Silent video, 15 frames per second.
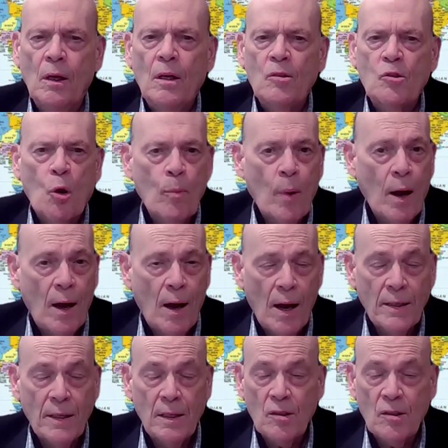So
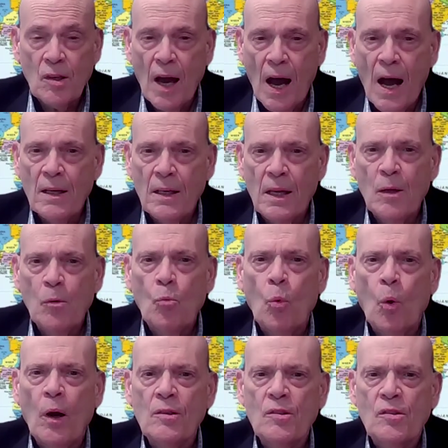Mohandas Gandhi
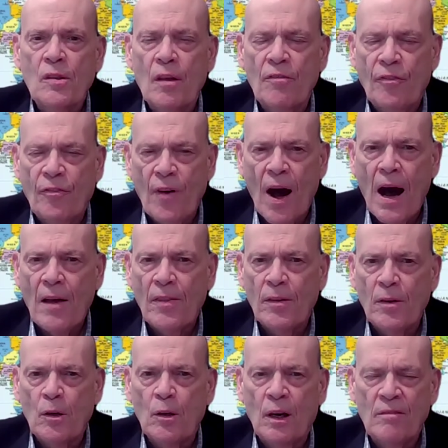was the
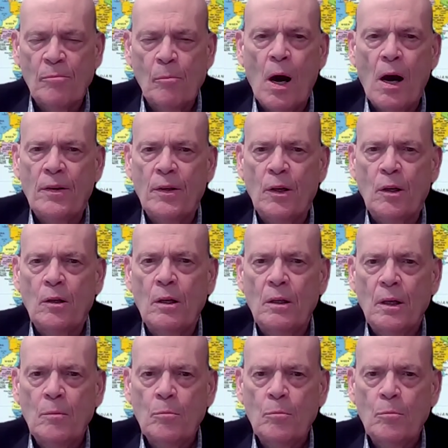father of modern